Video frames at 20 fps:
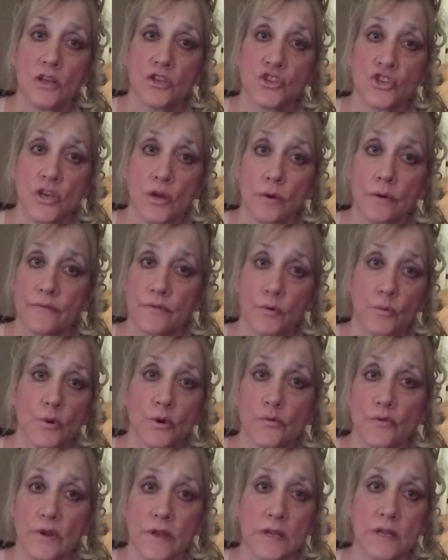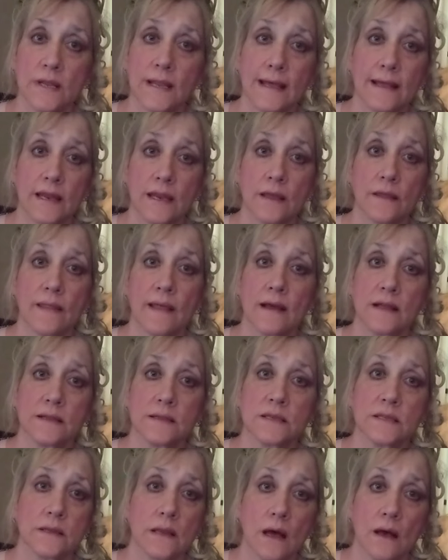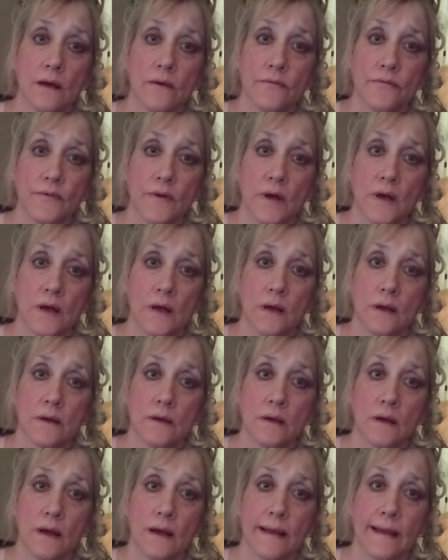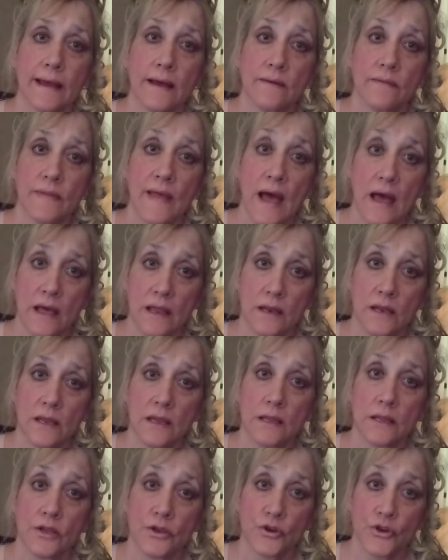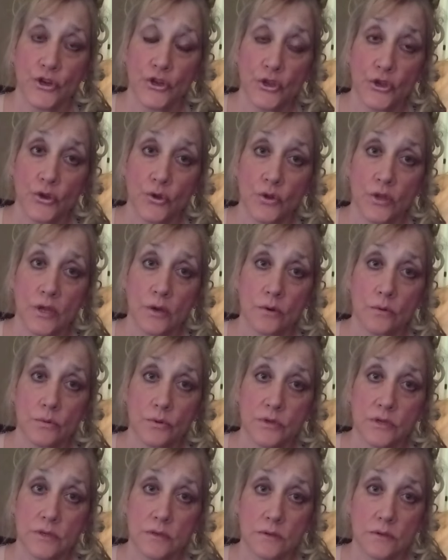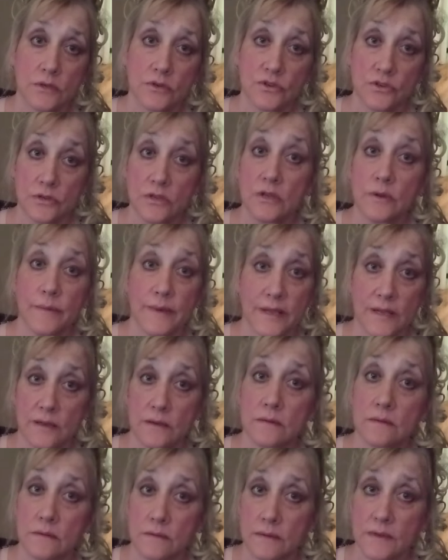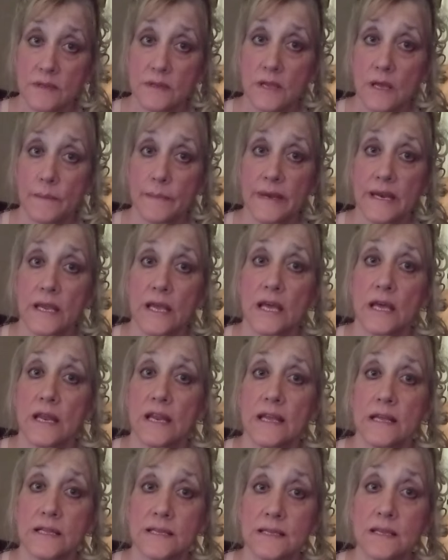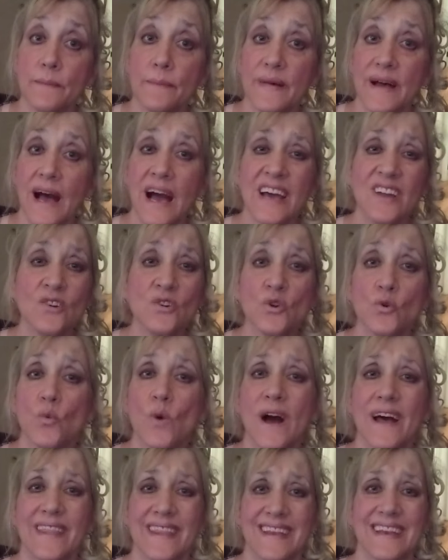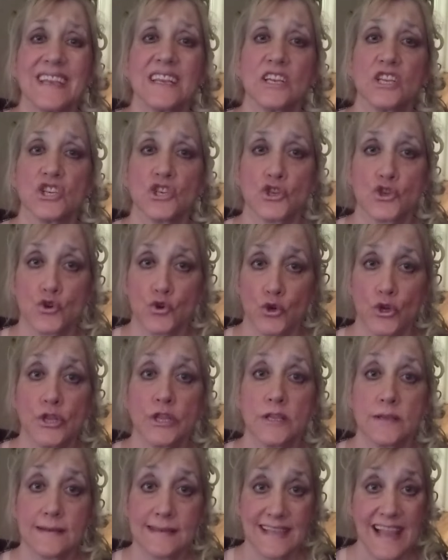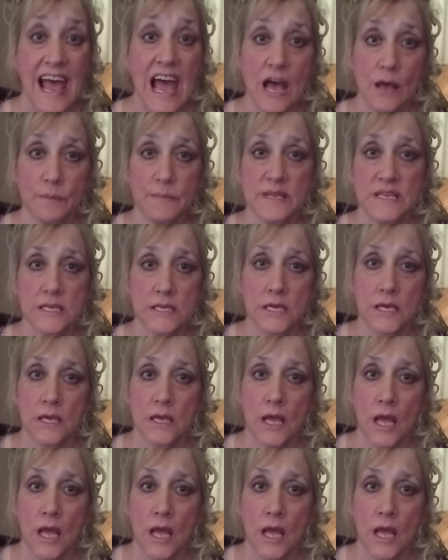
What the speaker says: so if you want to read any of that stuff, I have that in there too. That there's going to be a coming again. It's up. I don't know why they didn't destroy these labs.